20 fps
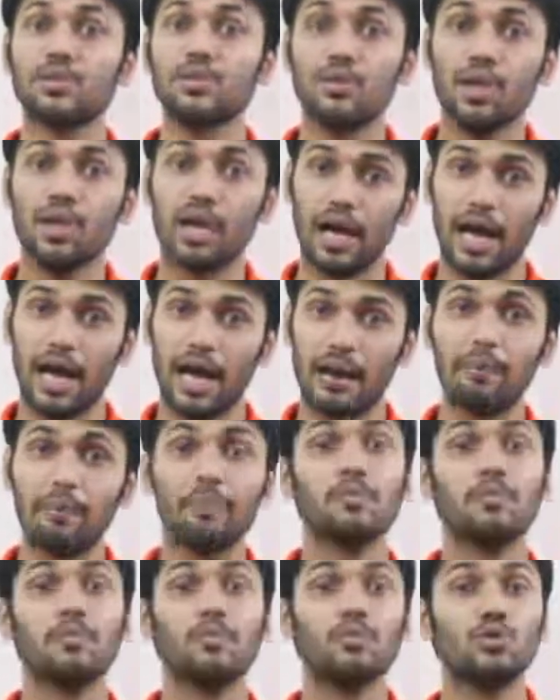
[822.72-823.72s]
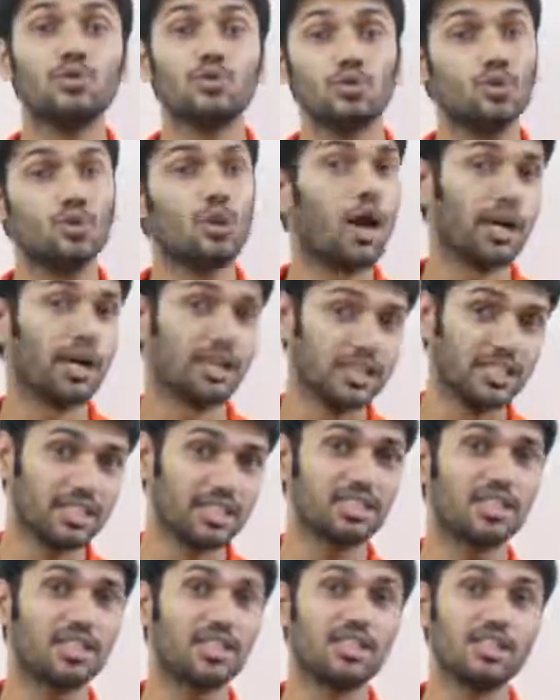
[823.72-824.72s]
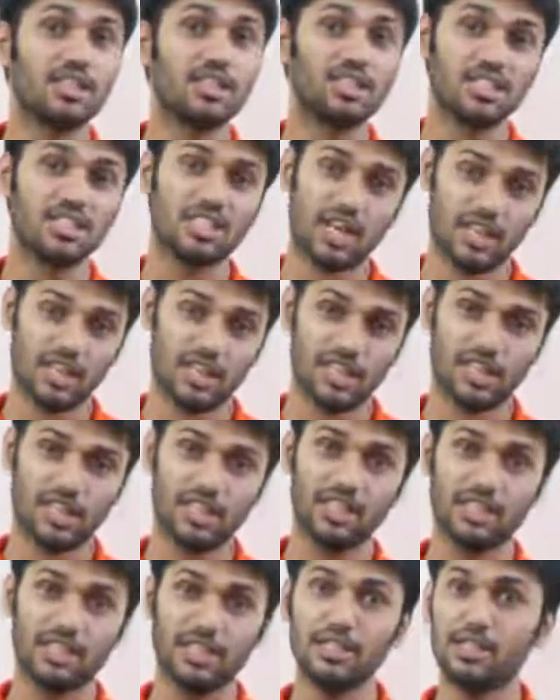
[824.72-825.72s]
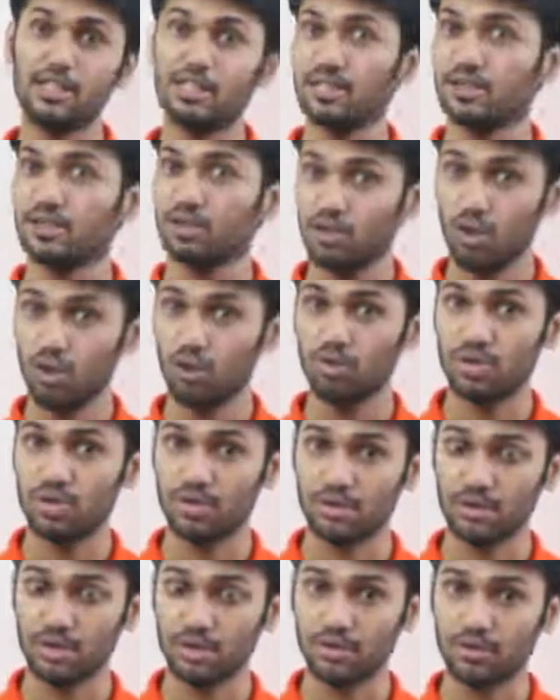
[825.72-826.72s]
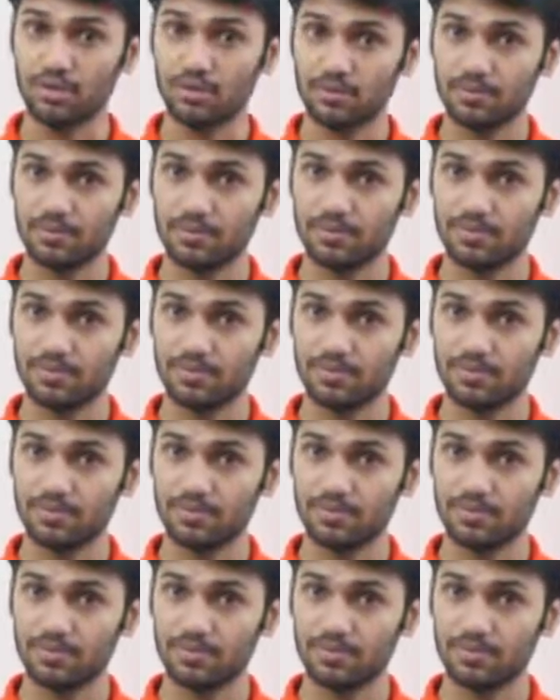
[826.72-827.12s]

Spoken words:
You will have 200 taka in total.